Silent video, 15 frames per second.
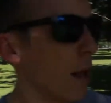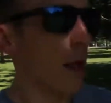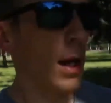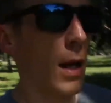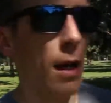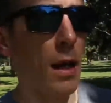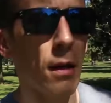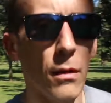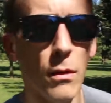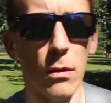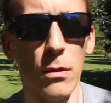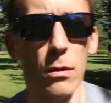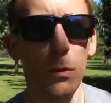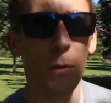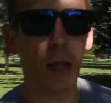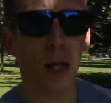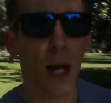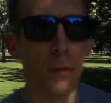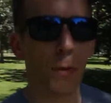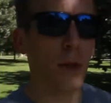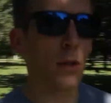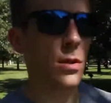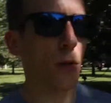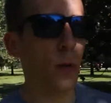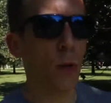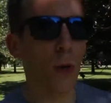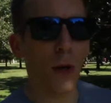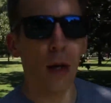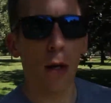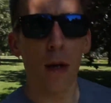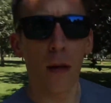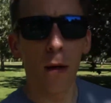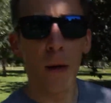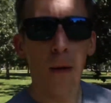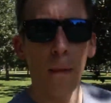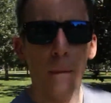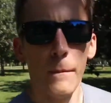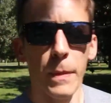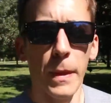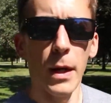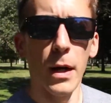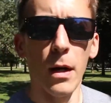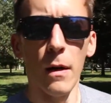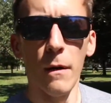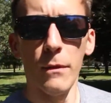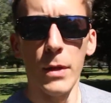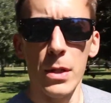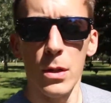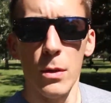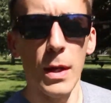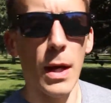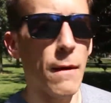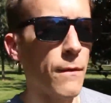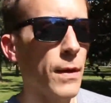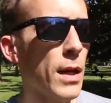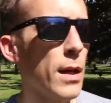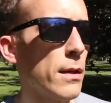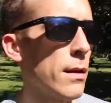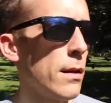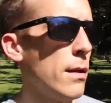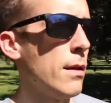and really capture the story of this 2-day event.